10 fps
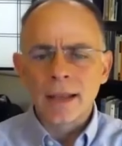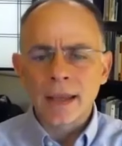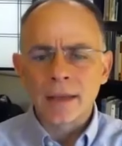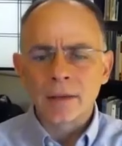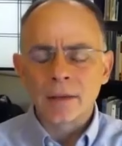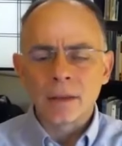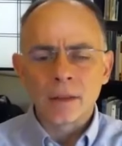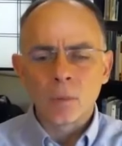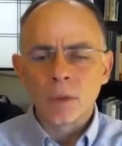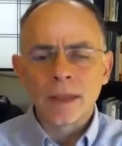a handle
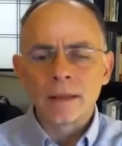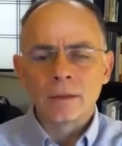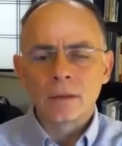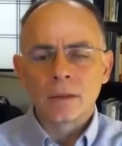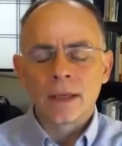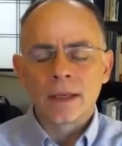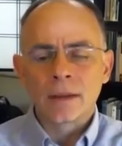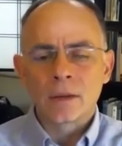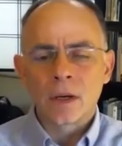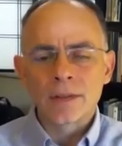on what that looked
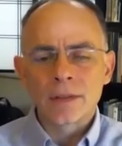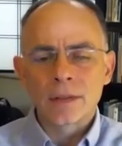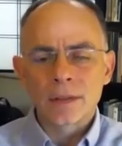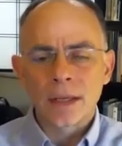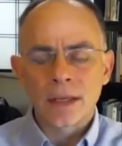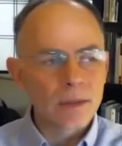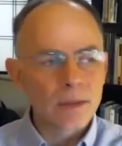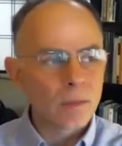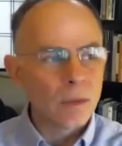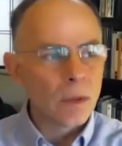like across the
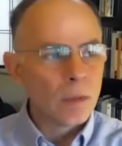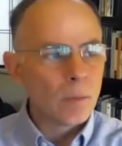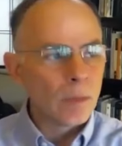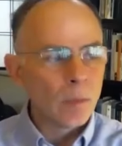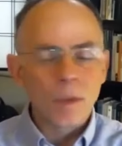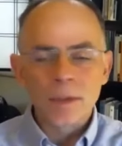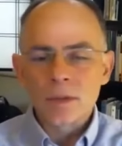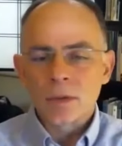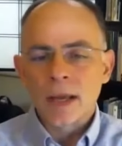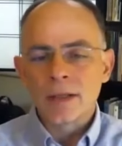states, and maybe what
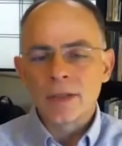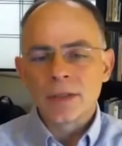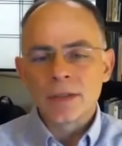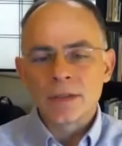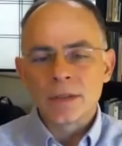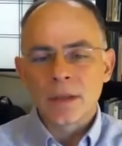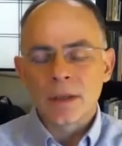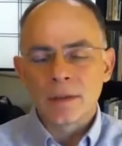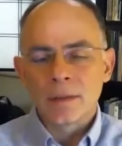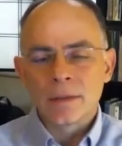strategies
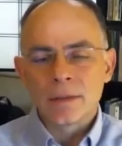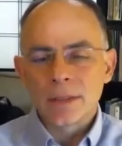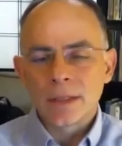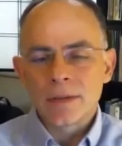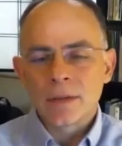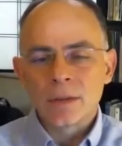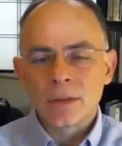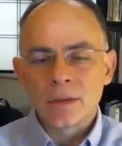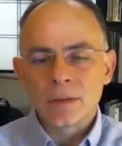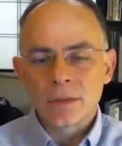the states could
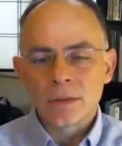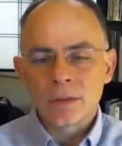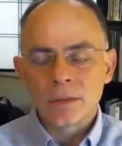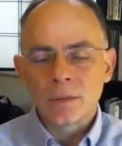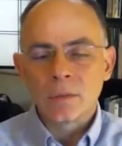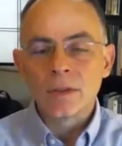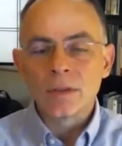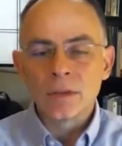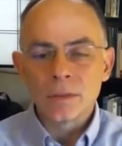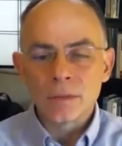use to
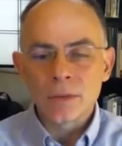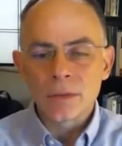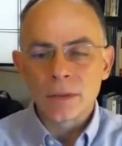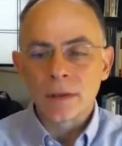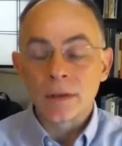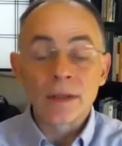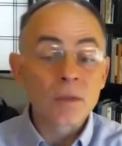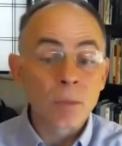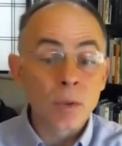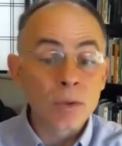reduce their
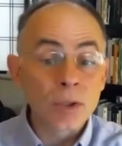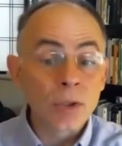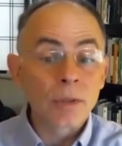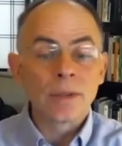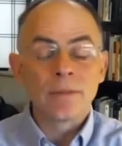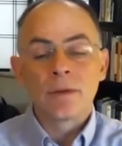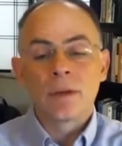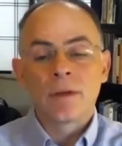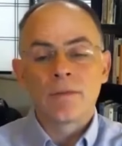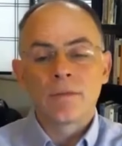exposure
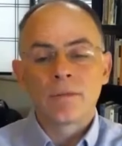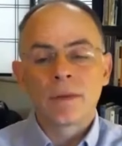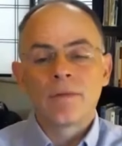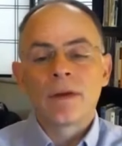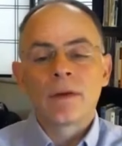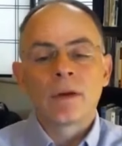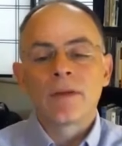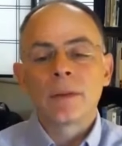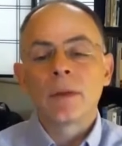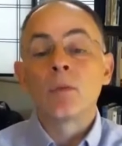if the federal
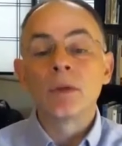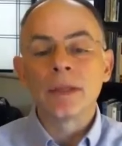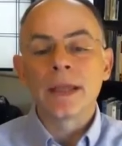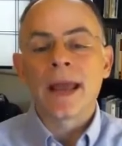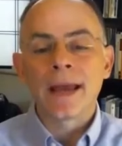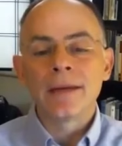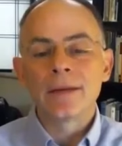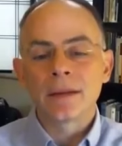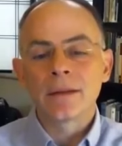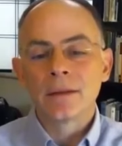government really had
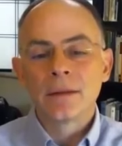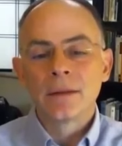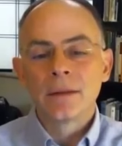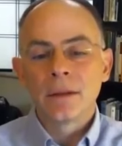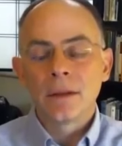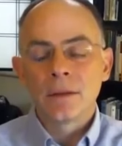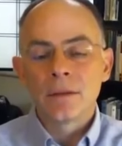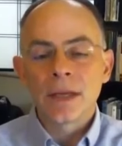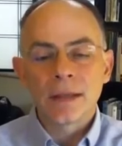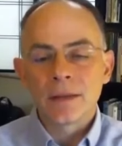to,
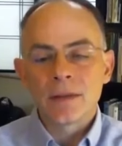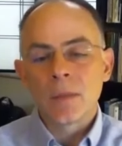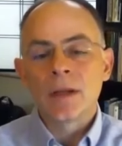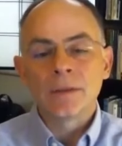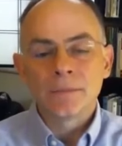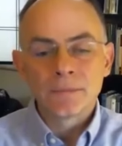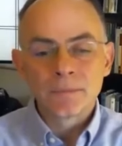tighten its belt.